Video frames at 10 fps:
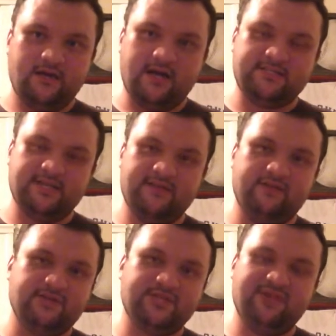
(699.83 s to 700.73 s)
I tell you
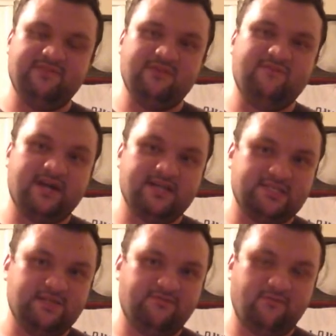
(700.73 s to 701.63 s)
this, if you have not
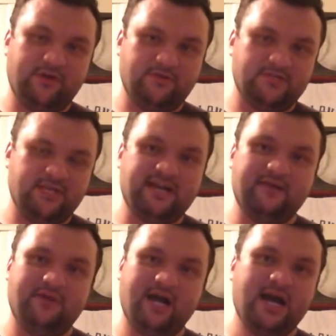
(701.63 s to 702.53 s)
seen Frailty,
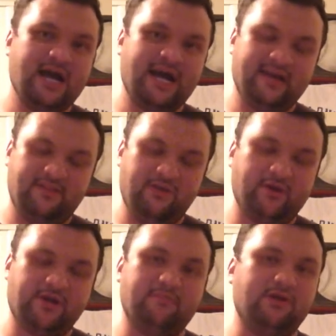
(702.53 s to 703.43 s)
I would highly
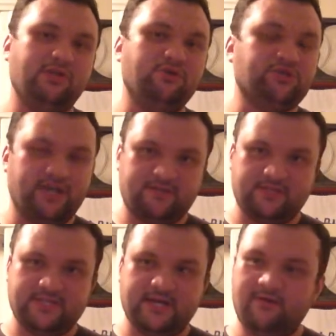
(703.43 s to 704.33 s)
recommend you check
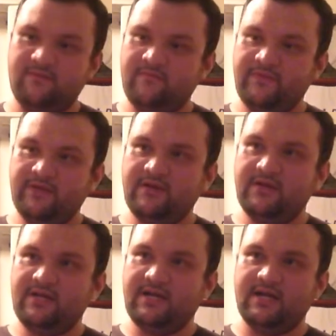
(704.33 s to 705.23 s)
this out.
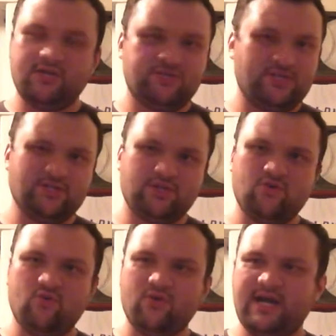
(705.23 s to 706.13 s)
Such a
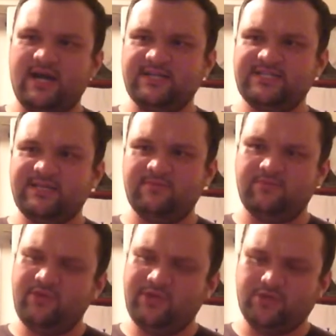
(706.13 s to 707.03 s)
cool concept, a
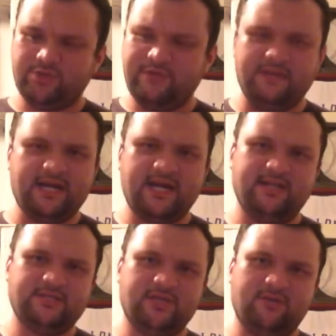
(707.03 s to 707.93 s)
really creepy
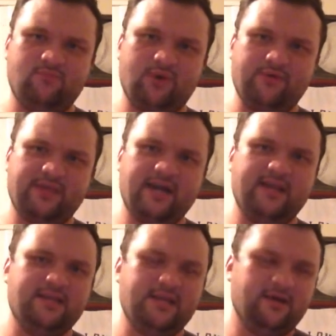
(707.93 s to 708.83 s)
concept, where the
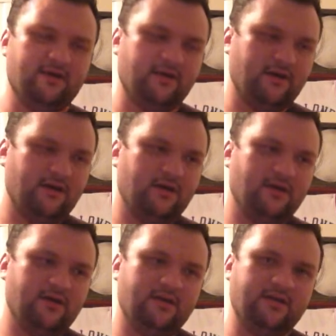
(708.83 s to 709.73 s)
idea
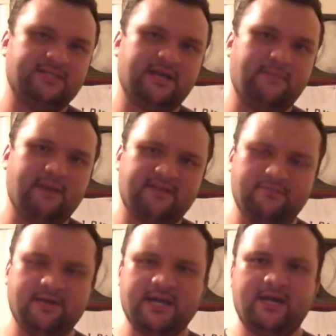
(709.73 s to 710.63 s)
is that
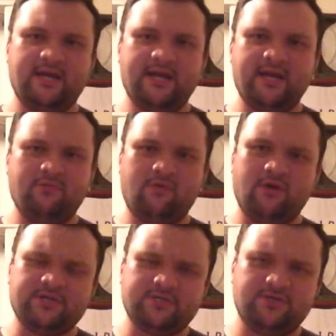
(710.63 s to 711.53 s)
Matthew McConaughey
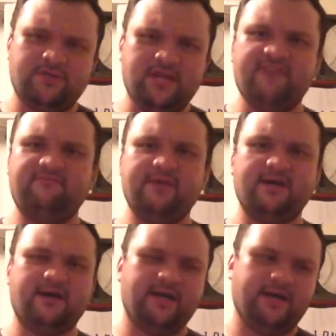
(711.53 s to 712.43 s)
walks into the
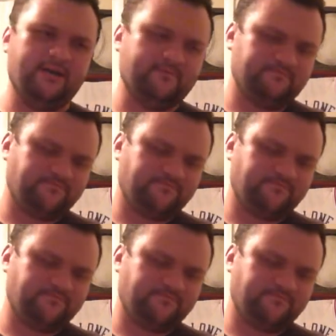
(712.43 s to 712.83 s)
FBI,